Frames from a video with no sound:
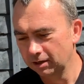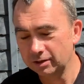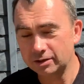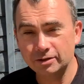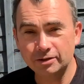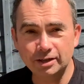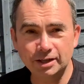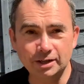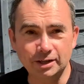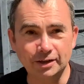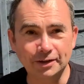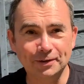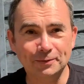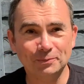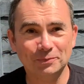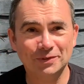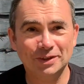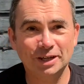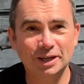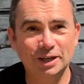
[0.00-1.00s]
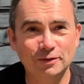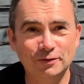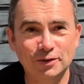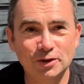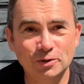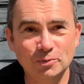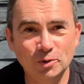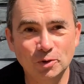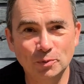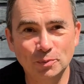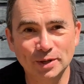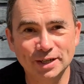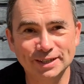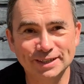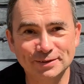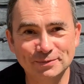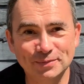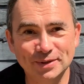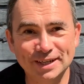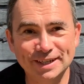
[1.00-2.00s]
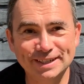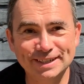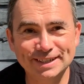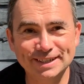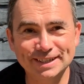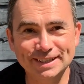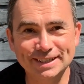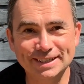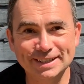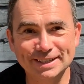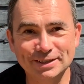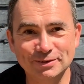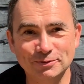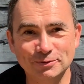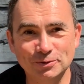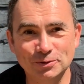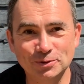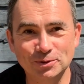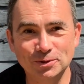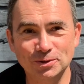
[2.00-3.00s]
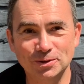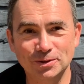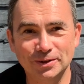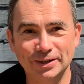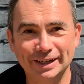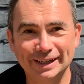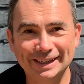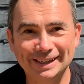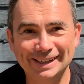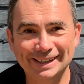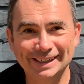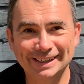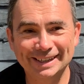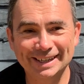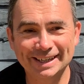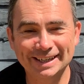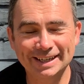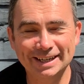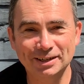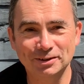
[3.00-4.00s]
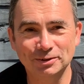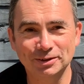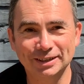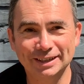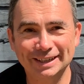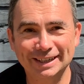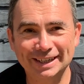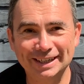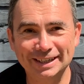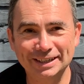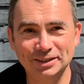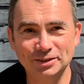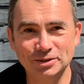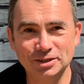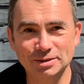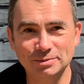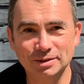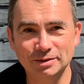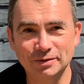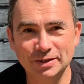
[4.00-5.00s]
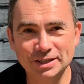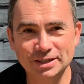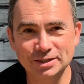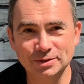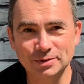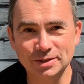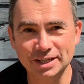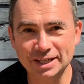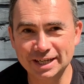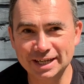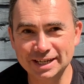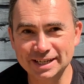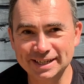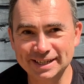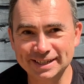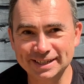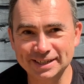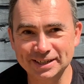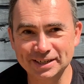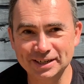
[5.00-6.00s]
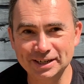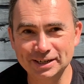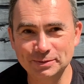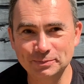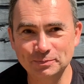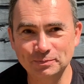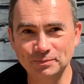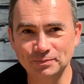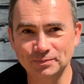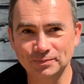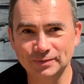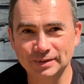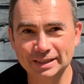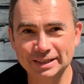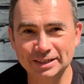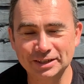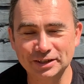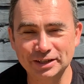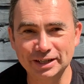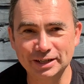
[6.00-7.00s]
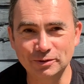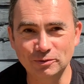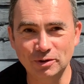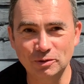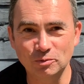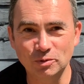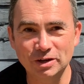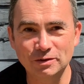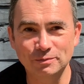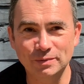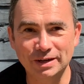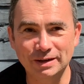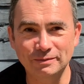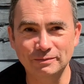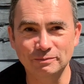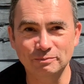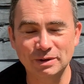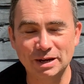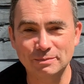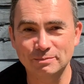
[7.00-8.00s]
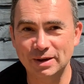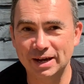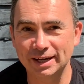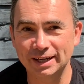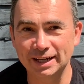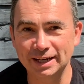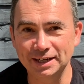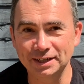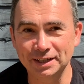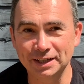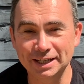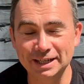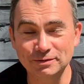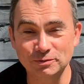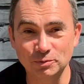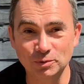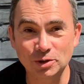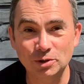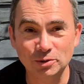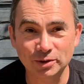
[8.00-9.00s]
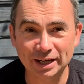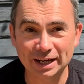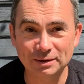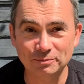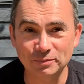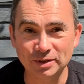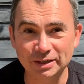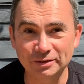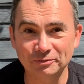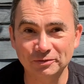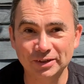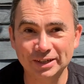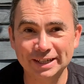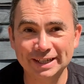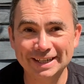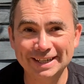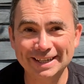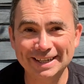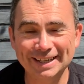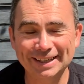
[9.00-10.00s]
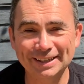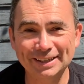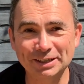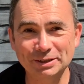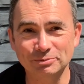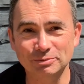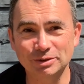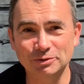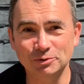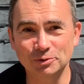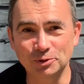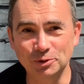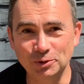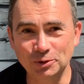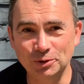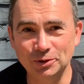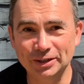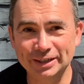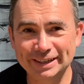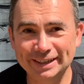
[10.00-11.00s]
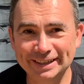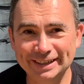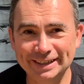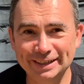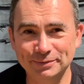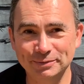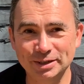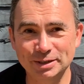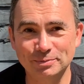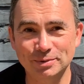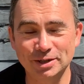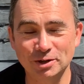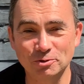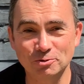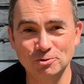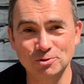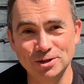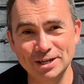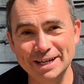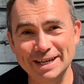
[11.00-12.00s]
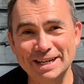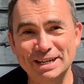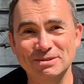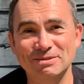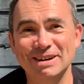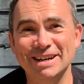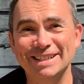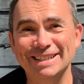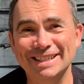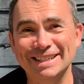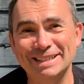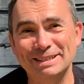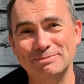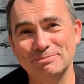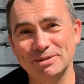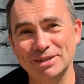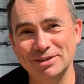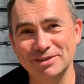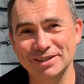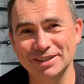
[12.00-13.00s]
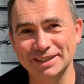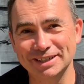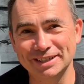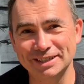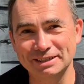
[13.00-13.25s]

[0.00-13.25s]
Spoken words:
So there you are, a few more bits and pieces for getting out and do some adventures with your kids. Certainly when we've been backpacking and even wild camping before, it's been a really great experience.